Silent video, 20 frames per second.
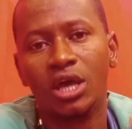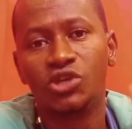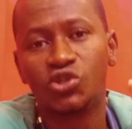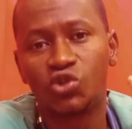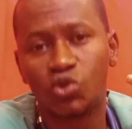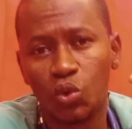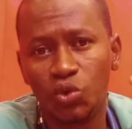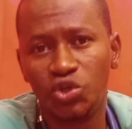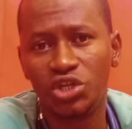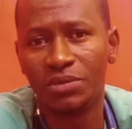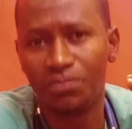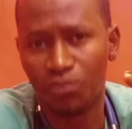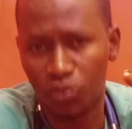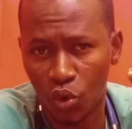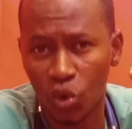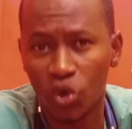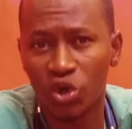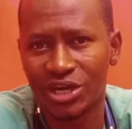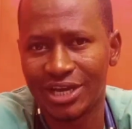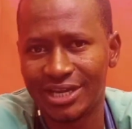sodium
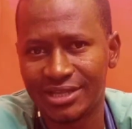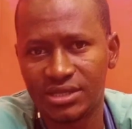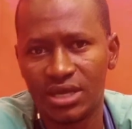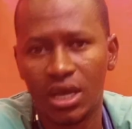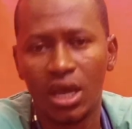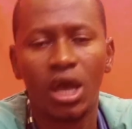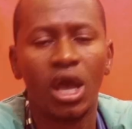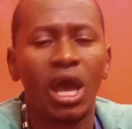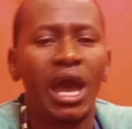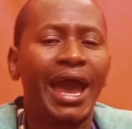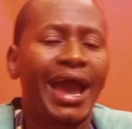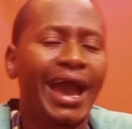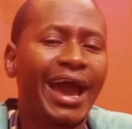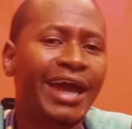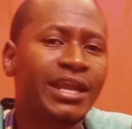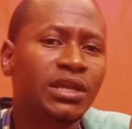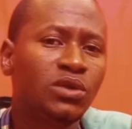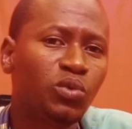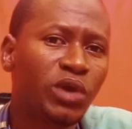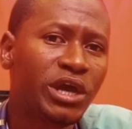chloride
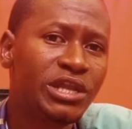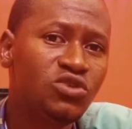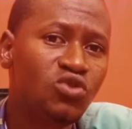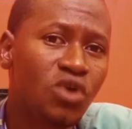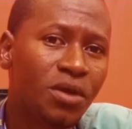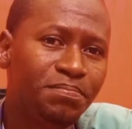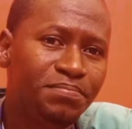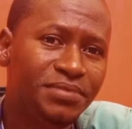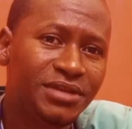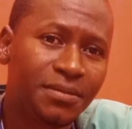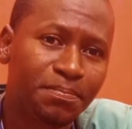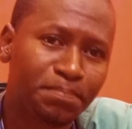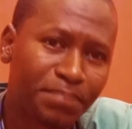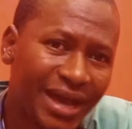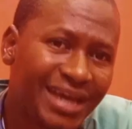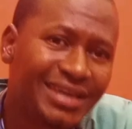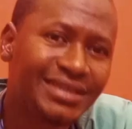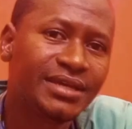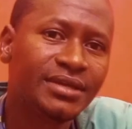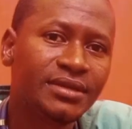and when you are
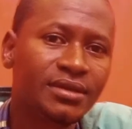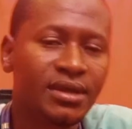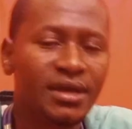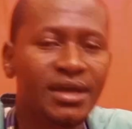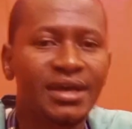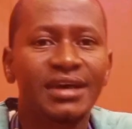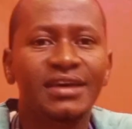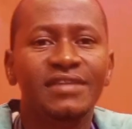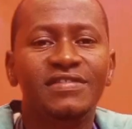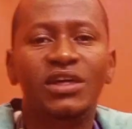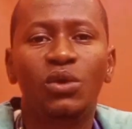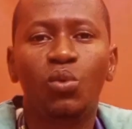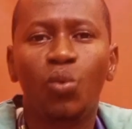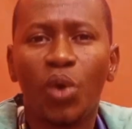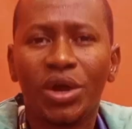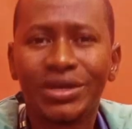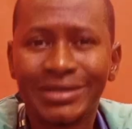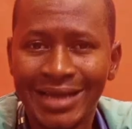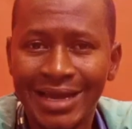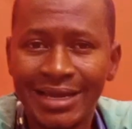preparing the
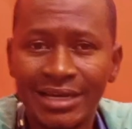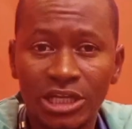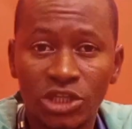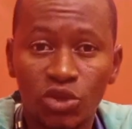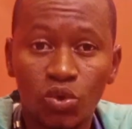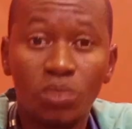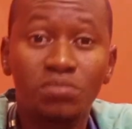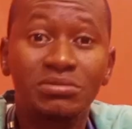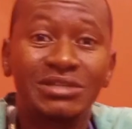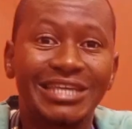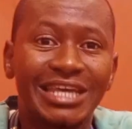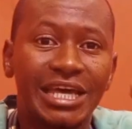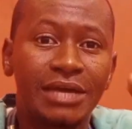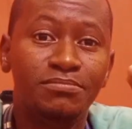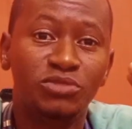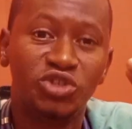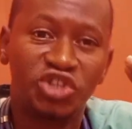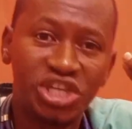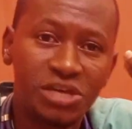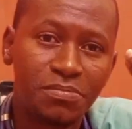120
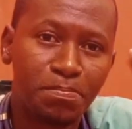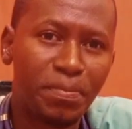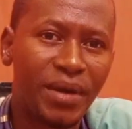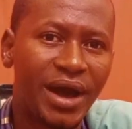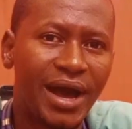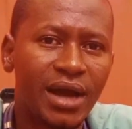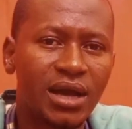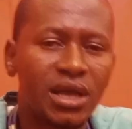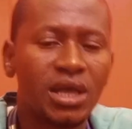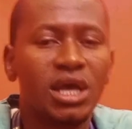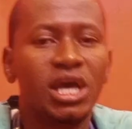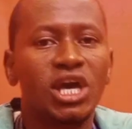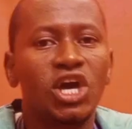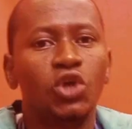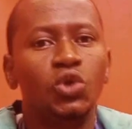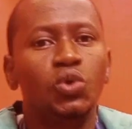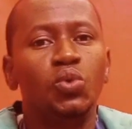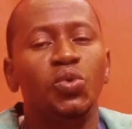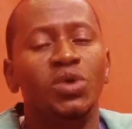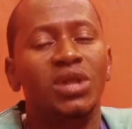mg pack
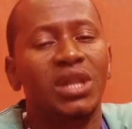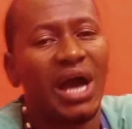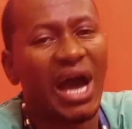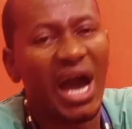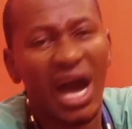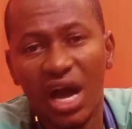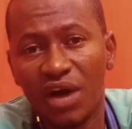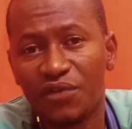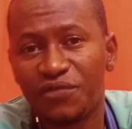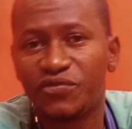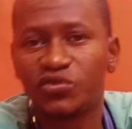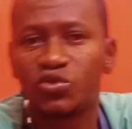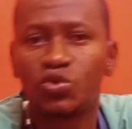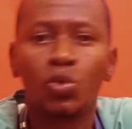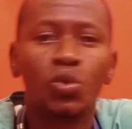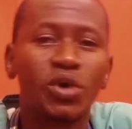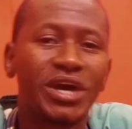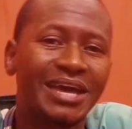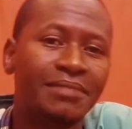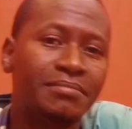you will have
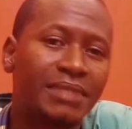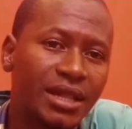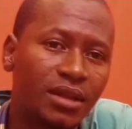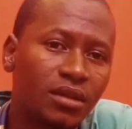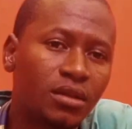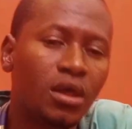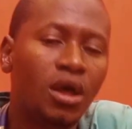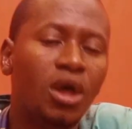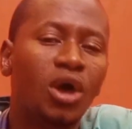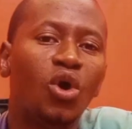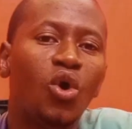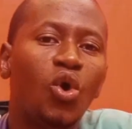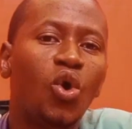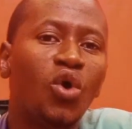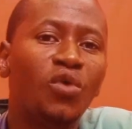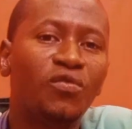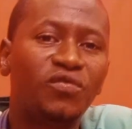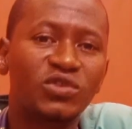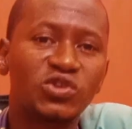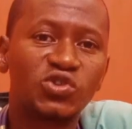2 ml
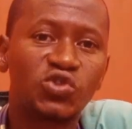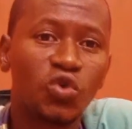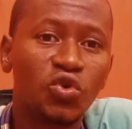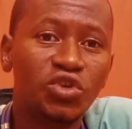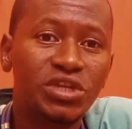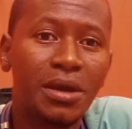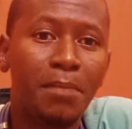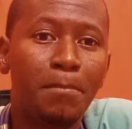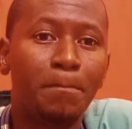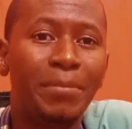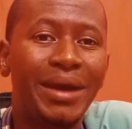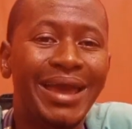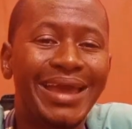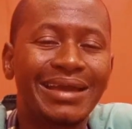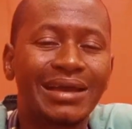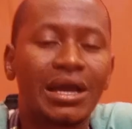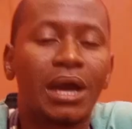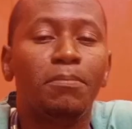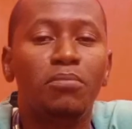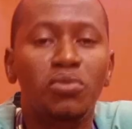of sodium
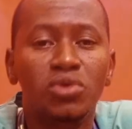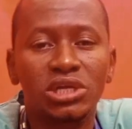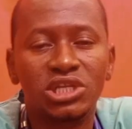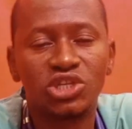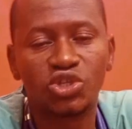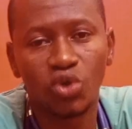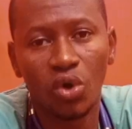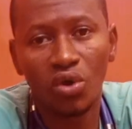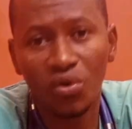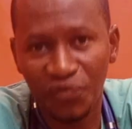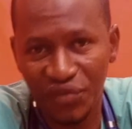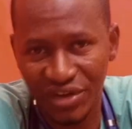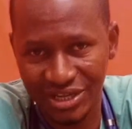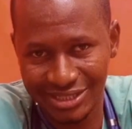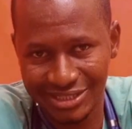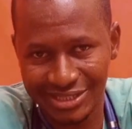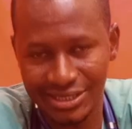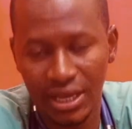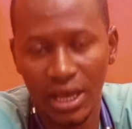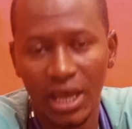bicarbonate
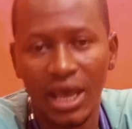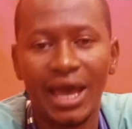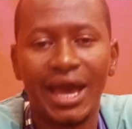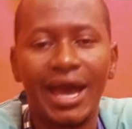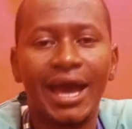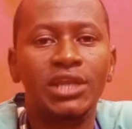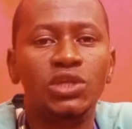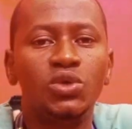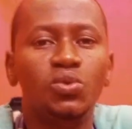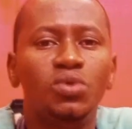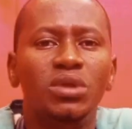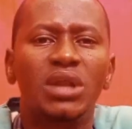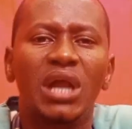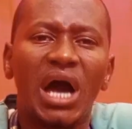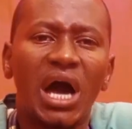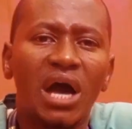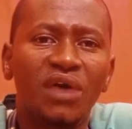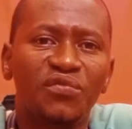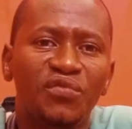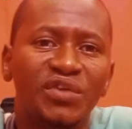solvent and you will
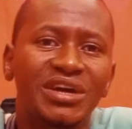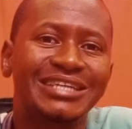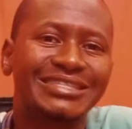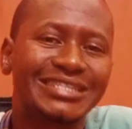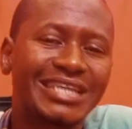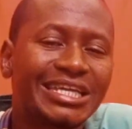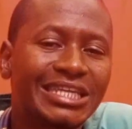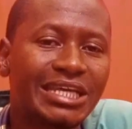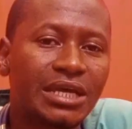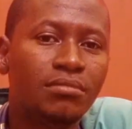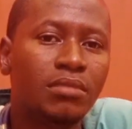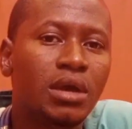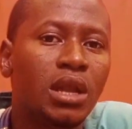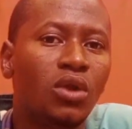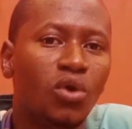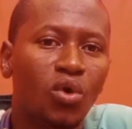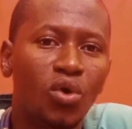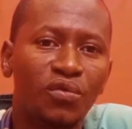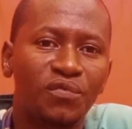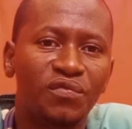have 10
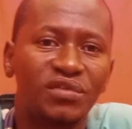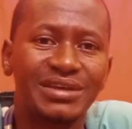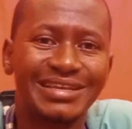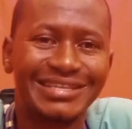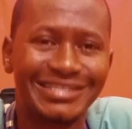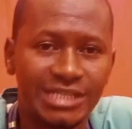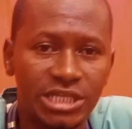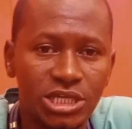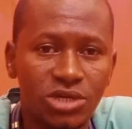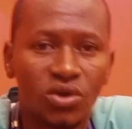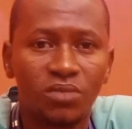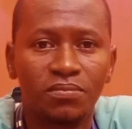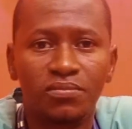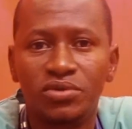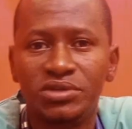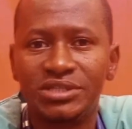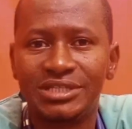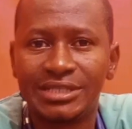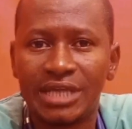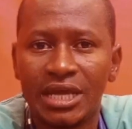ml of
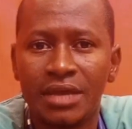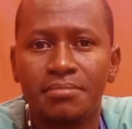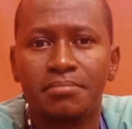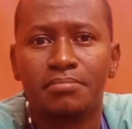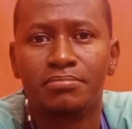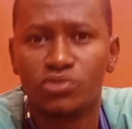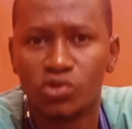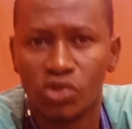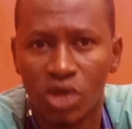0.9%